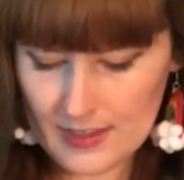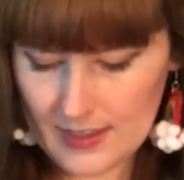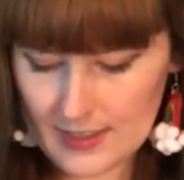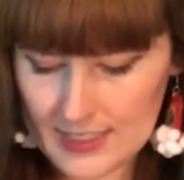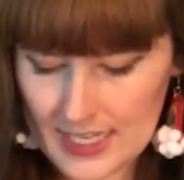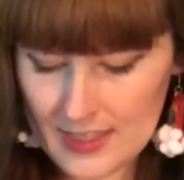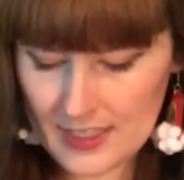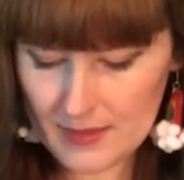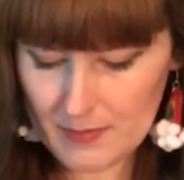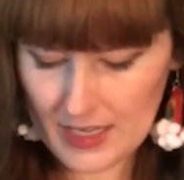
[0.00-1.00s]
And then I
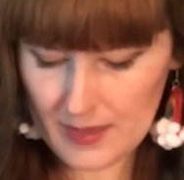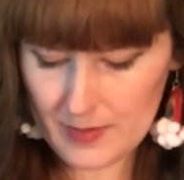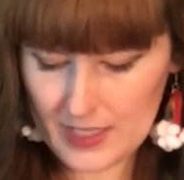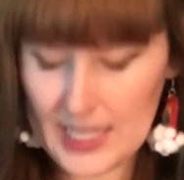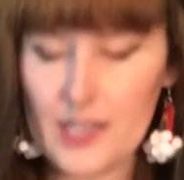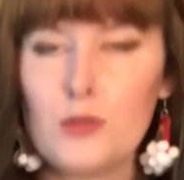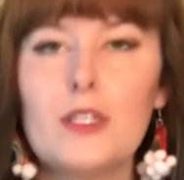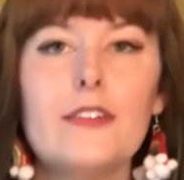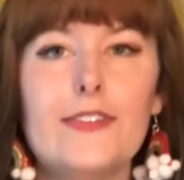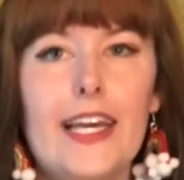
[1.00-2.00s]
think maybe that sort
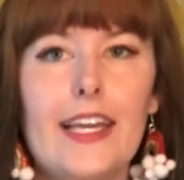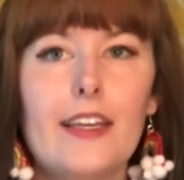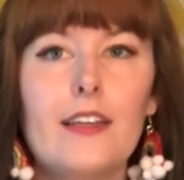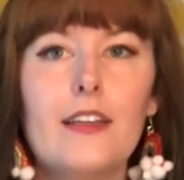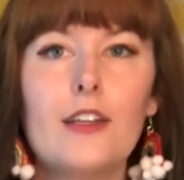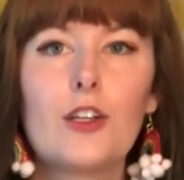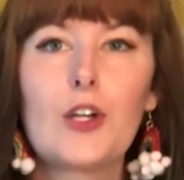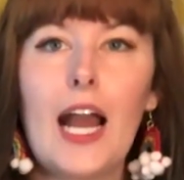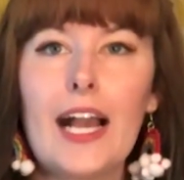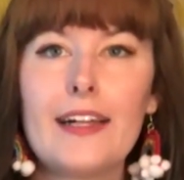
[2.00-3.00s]
of like
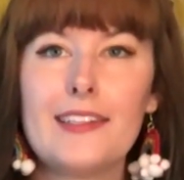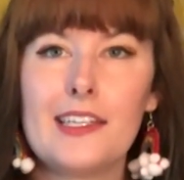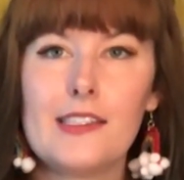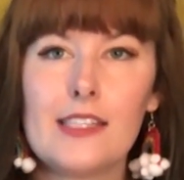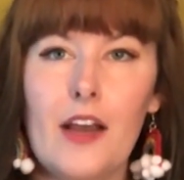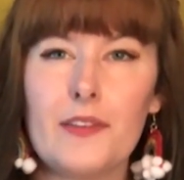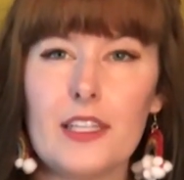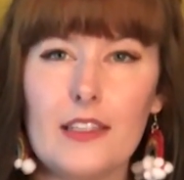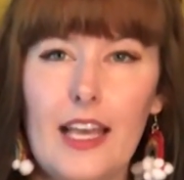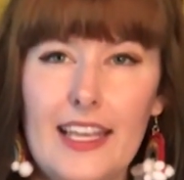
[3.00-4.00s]
crackling sound
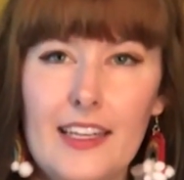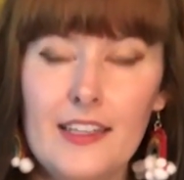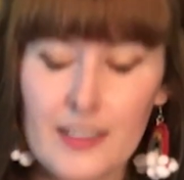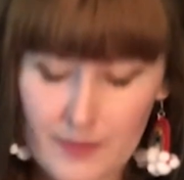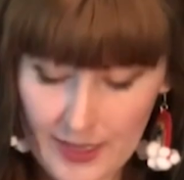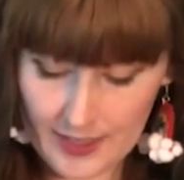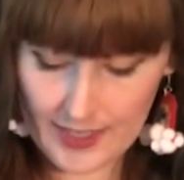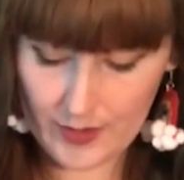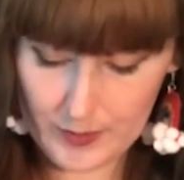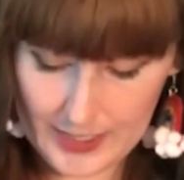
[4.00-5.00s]
that lightning can make,
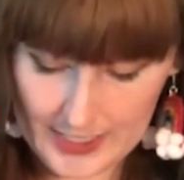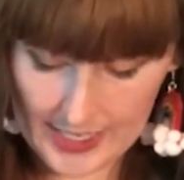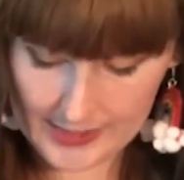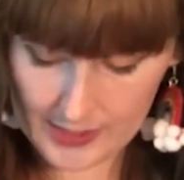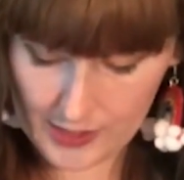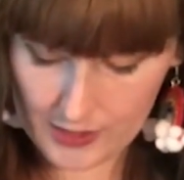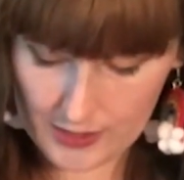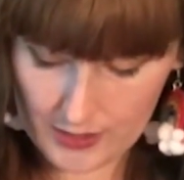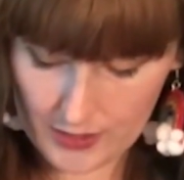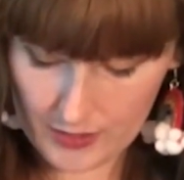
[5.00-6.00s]
that would be a nice addition
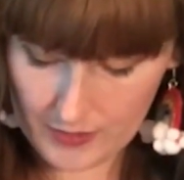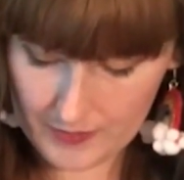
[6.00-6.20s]
too.